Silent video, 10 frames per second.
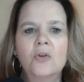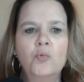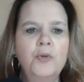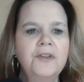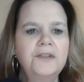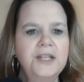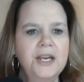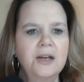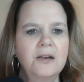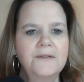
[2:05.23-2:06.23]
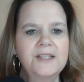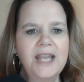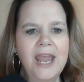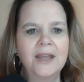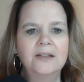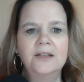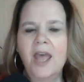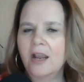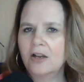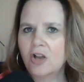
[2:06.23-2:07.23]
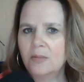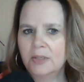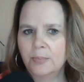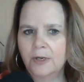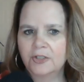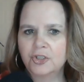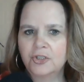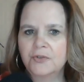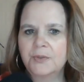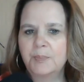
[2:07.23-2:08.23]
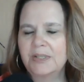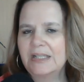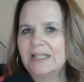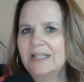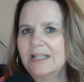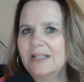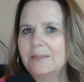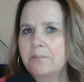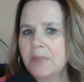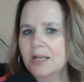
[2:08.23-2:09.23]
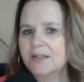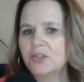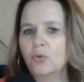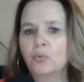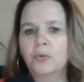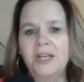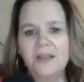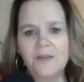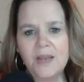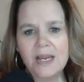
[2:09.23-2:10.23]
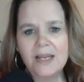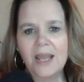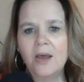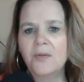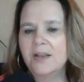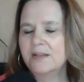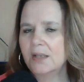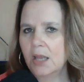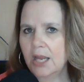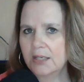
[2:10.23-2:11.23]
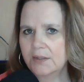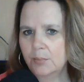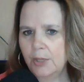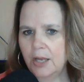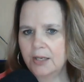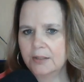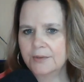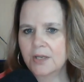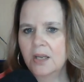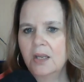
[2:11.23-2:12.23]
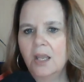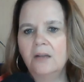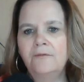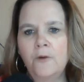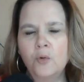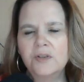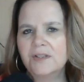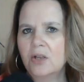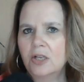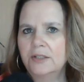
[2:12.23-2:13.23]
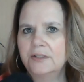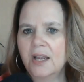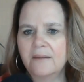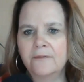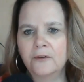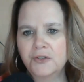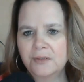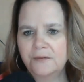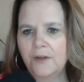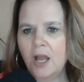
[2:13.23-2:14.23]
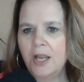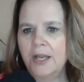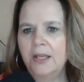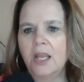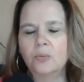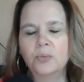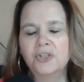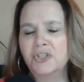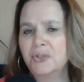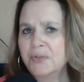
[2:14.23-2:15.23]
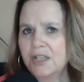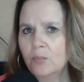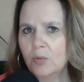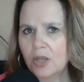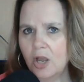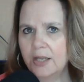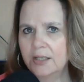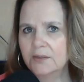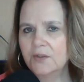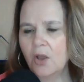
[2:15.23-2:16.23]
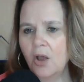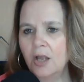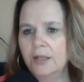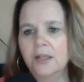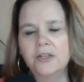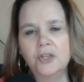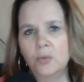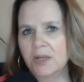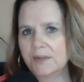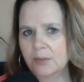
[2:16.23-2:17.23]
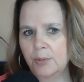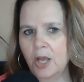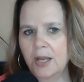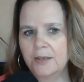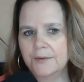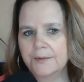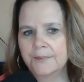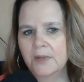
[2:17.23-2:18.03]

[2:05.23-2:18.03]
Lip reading: With tariffs and economic pressures, businesses must rethink how they select suppliers and focus on diversifying and reducing reliance on U.S. suppliers.